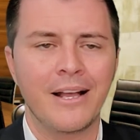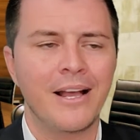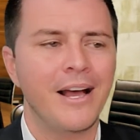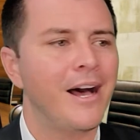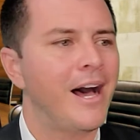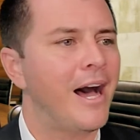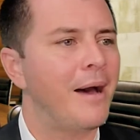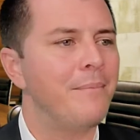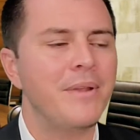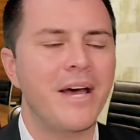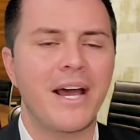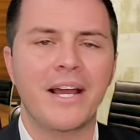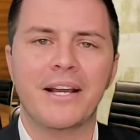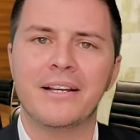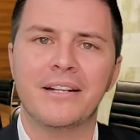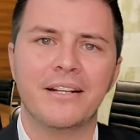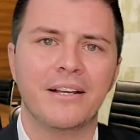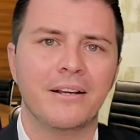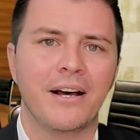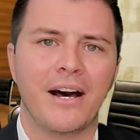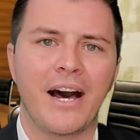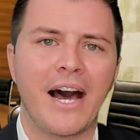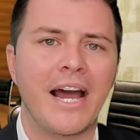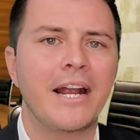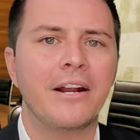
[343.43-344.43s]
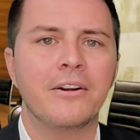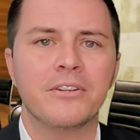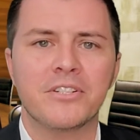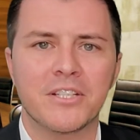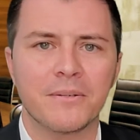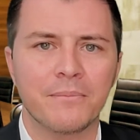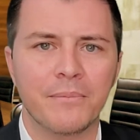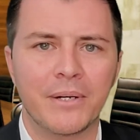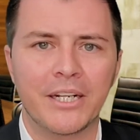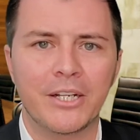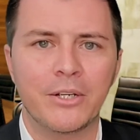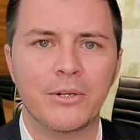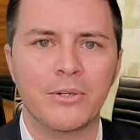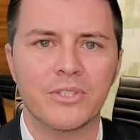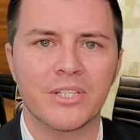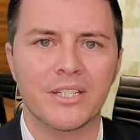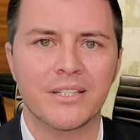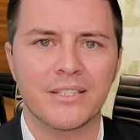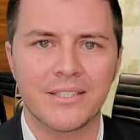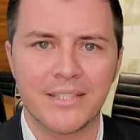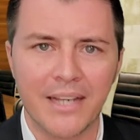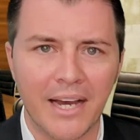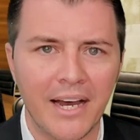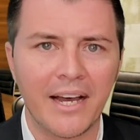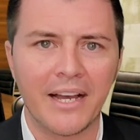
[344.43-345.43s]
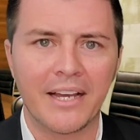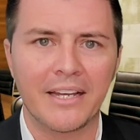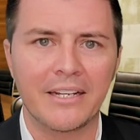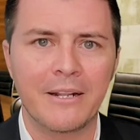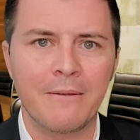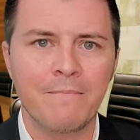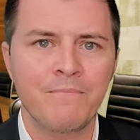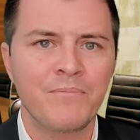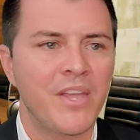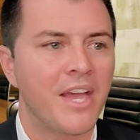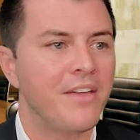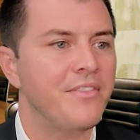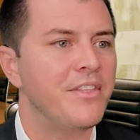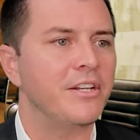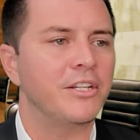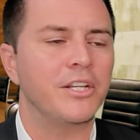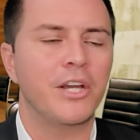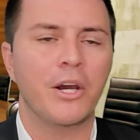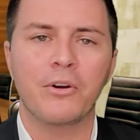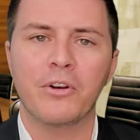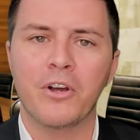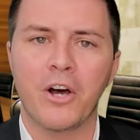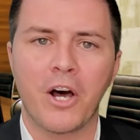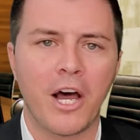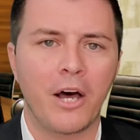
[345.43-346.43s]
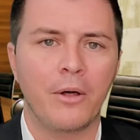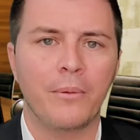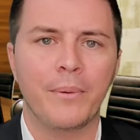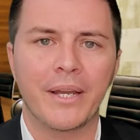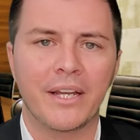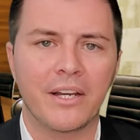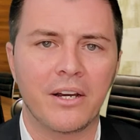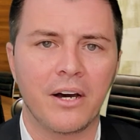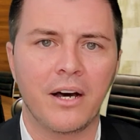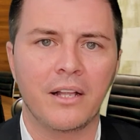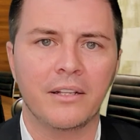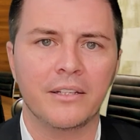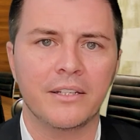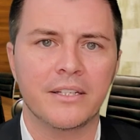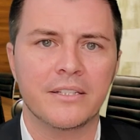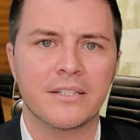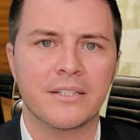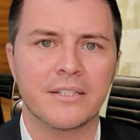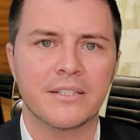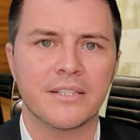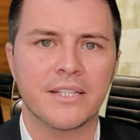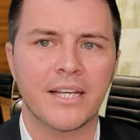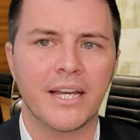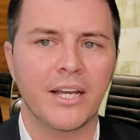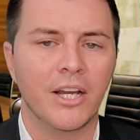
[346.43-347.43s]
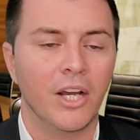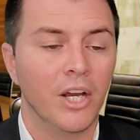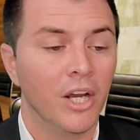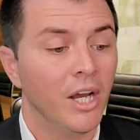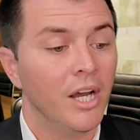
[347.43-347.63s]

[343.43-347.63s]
I'm not going to hire somebody who's a dud and then go to all my colleagues and say,